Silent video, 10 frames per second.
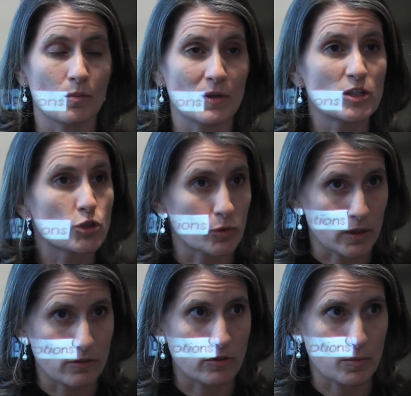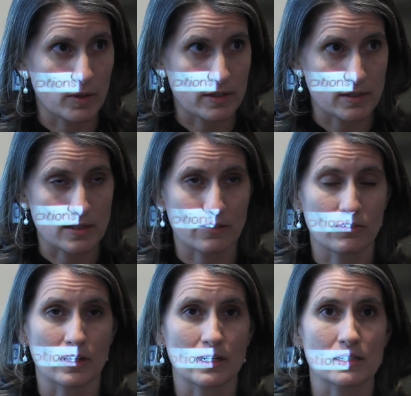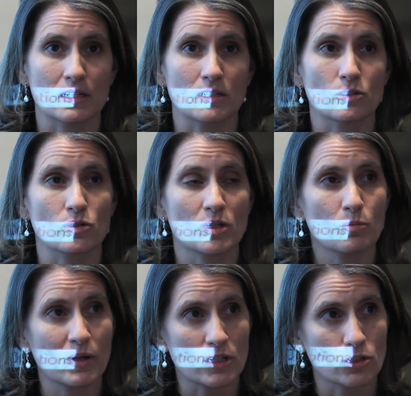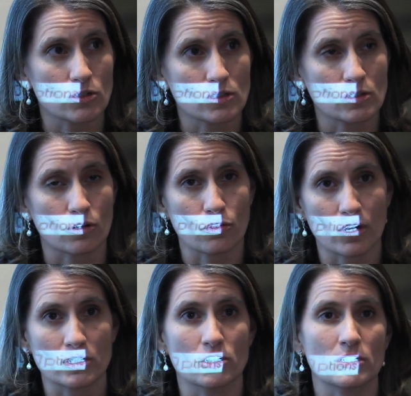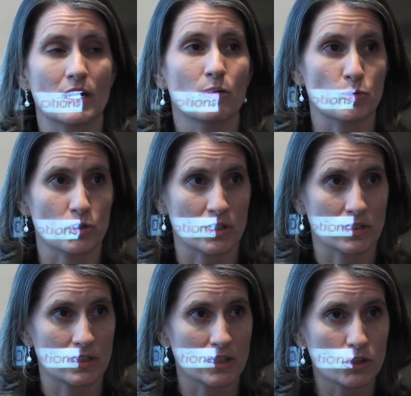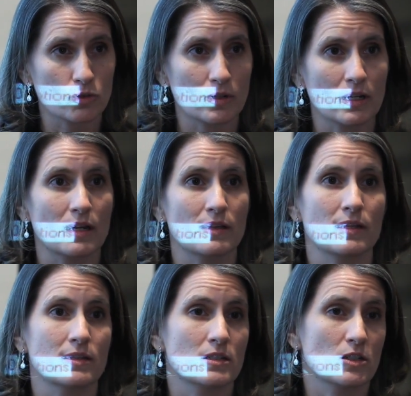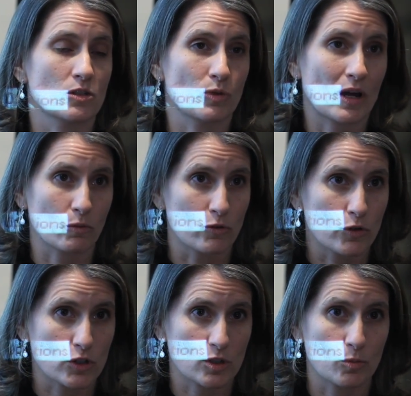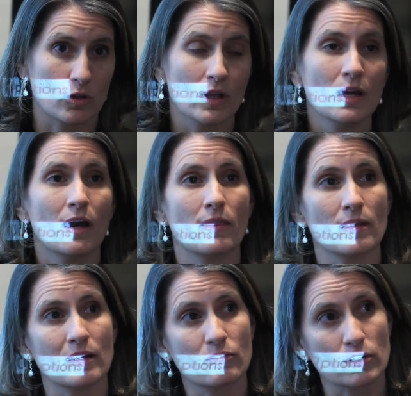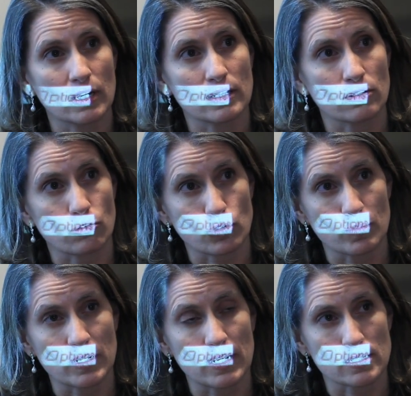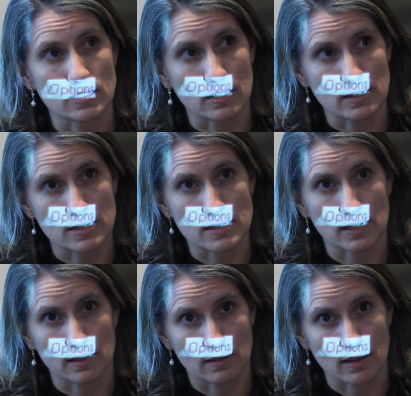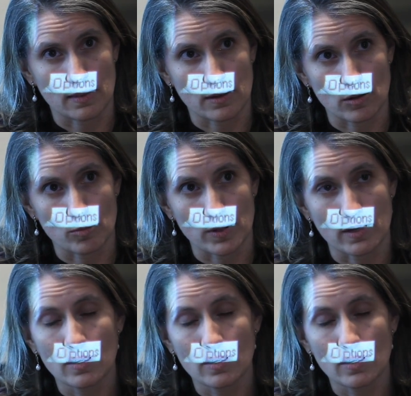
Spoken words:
injury from this encephalitis. And so some patients are thought to just have persistent injury, that this is not reversible, and they never get their treatment escalated to second-line therapy.